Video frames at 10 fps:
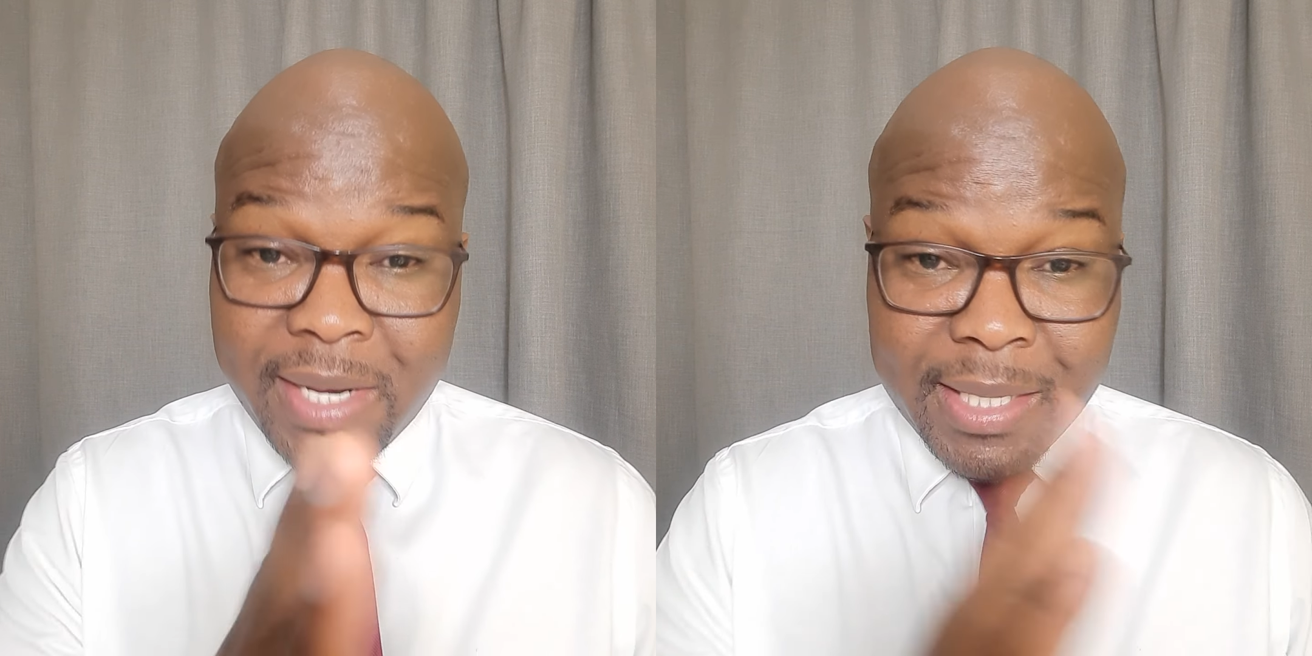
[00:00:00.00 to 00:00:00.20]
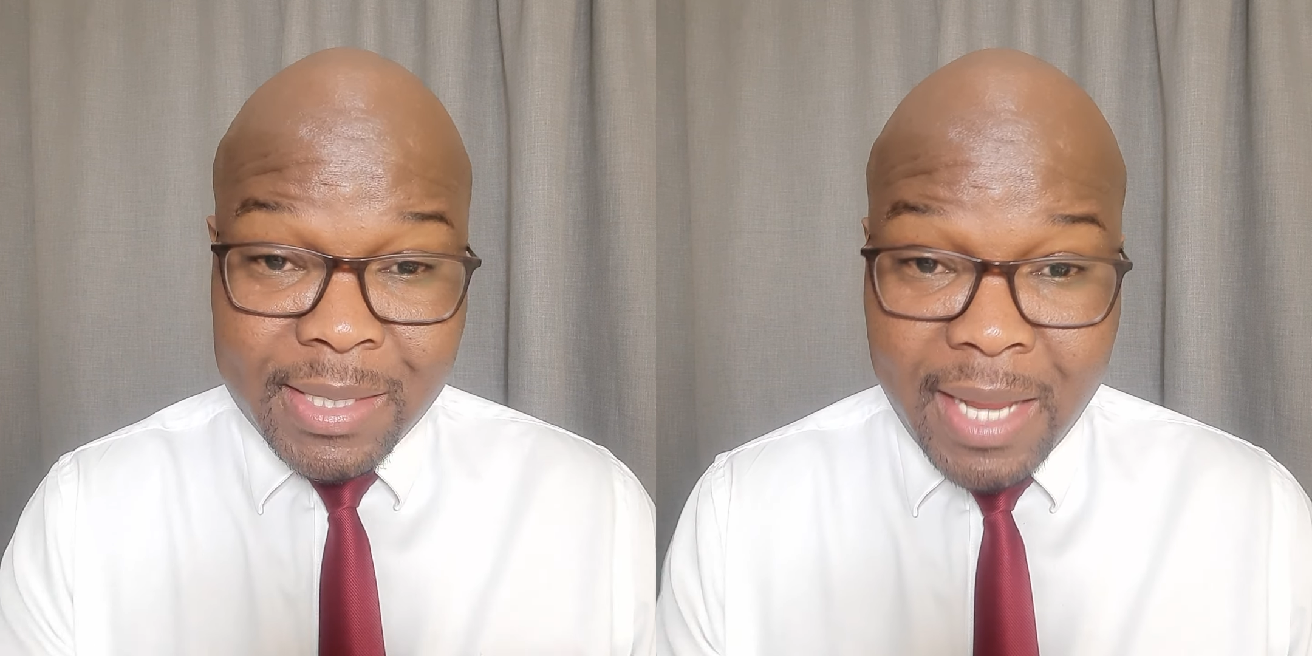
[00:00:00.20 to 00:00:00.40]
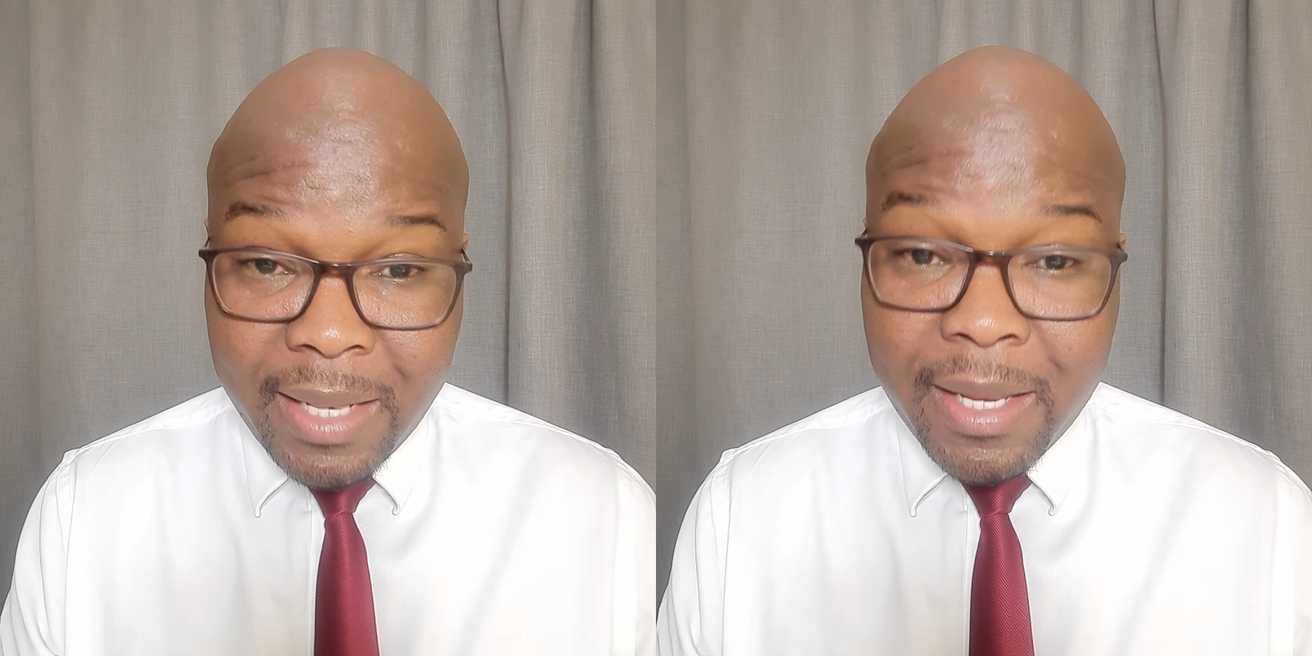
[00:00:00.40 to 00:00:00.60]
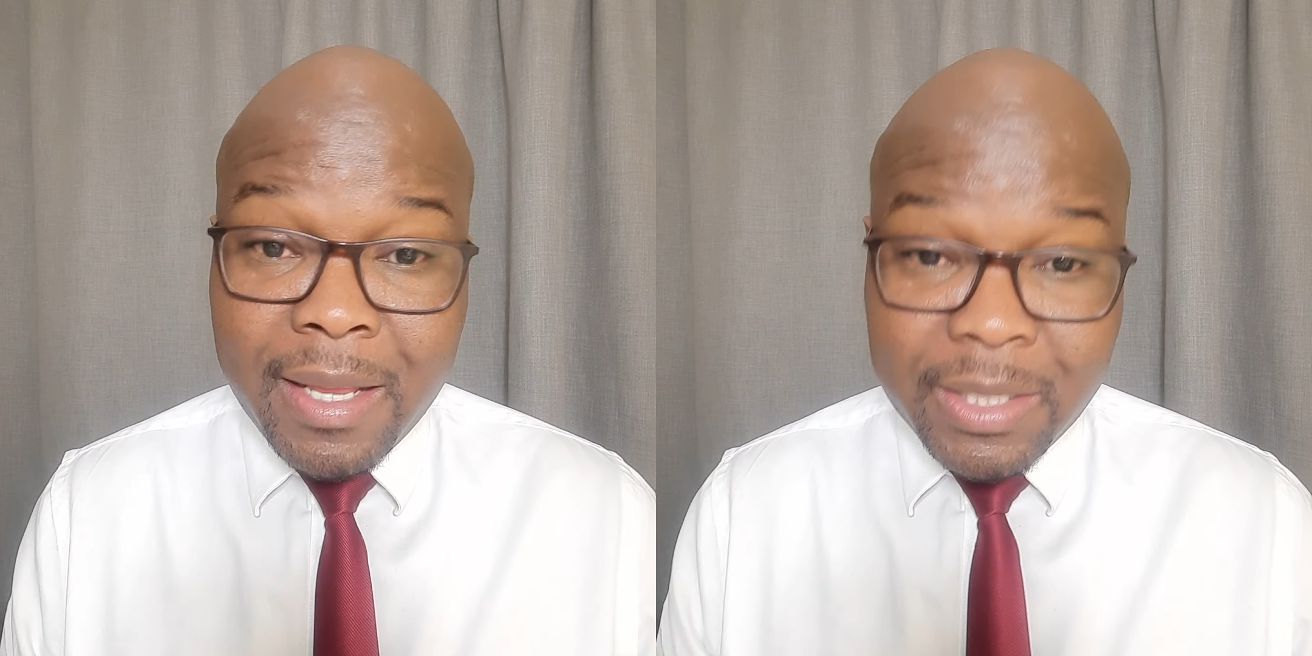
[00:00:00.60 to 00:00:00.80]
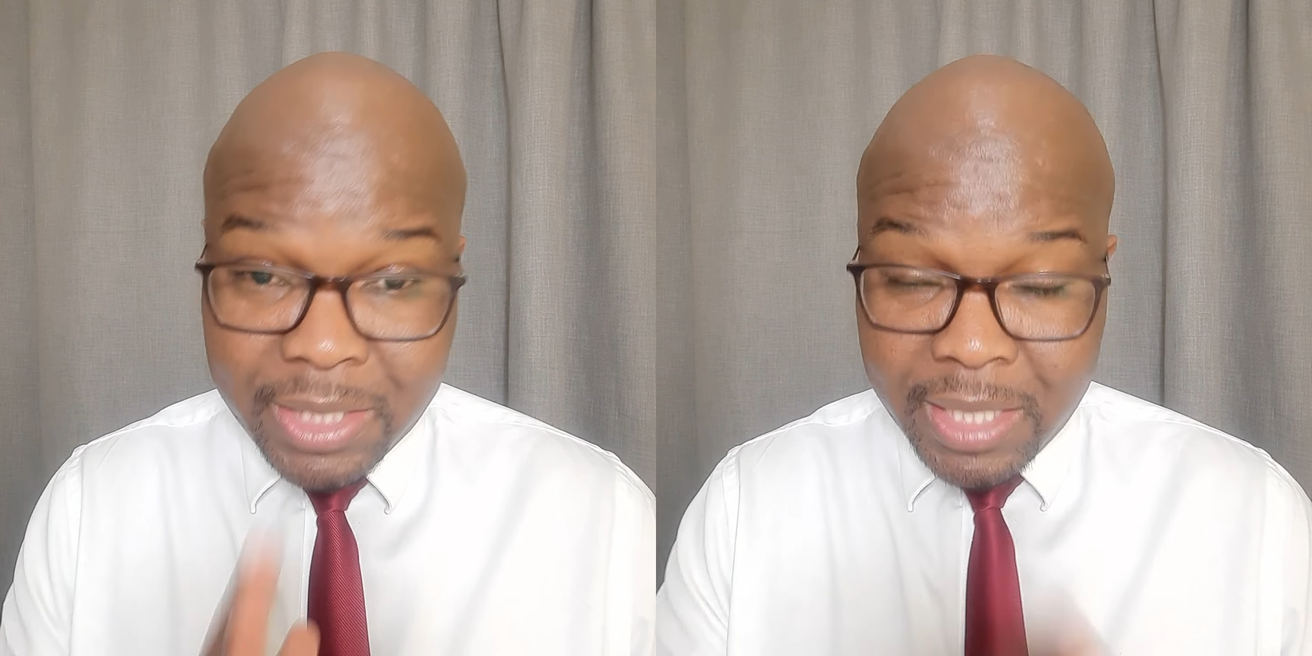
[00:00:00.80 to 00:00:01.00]
let's then
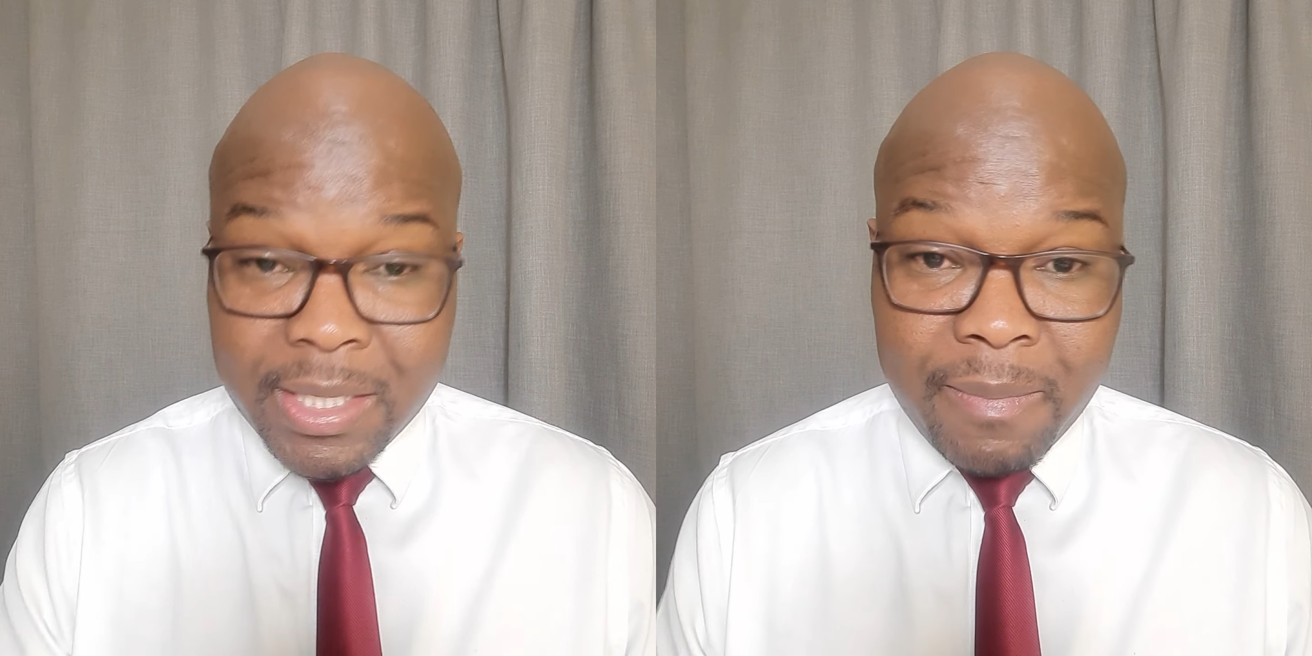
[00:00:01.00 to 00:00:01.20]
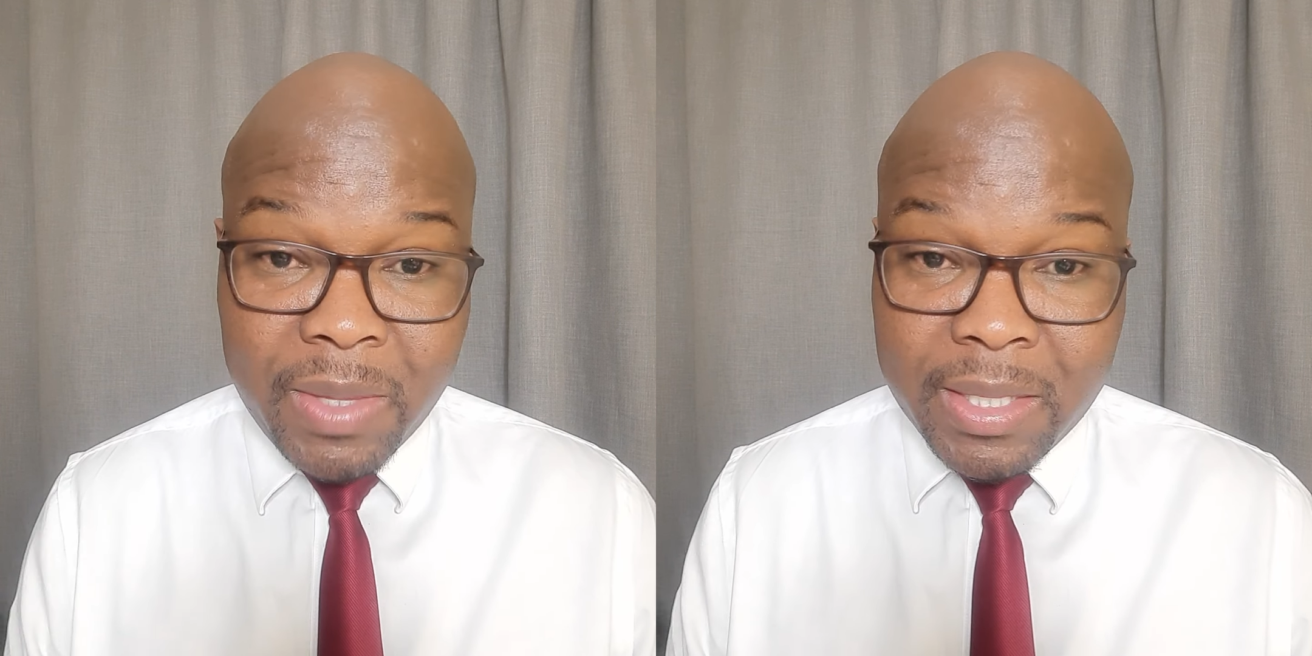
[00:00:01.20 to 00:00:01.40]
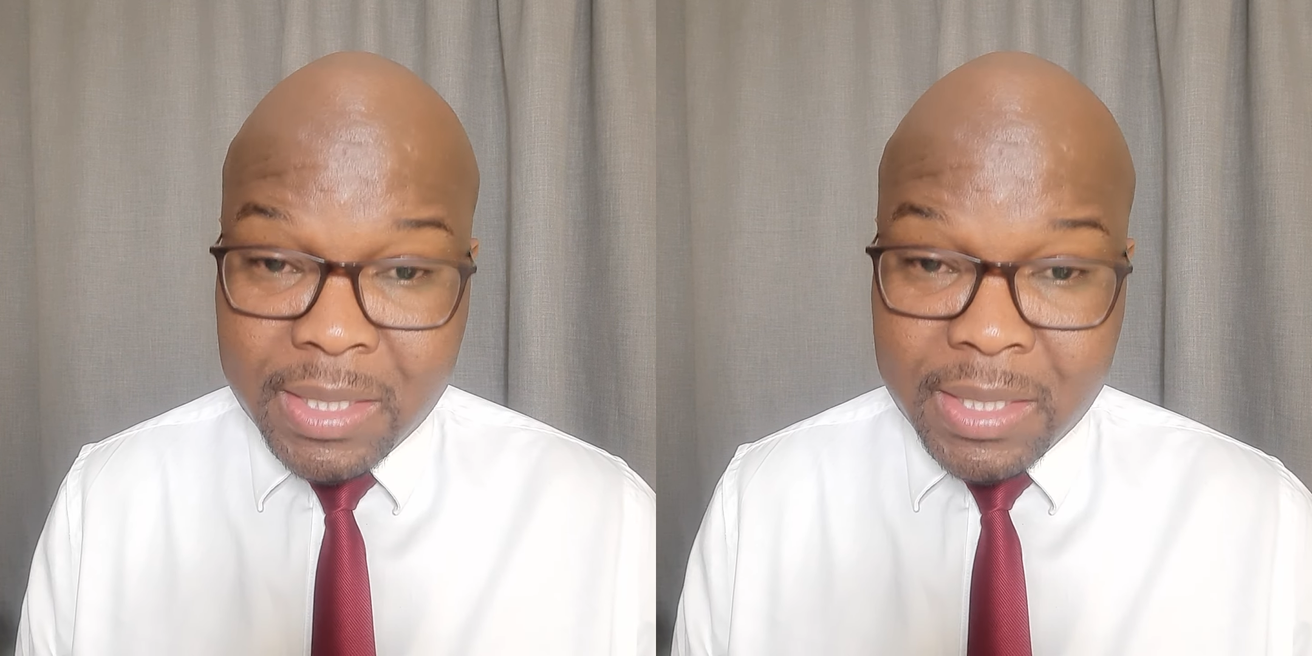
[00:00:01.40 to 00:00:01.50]
take some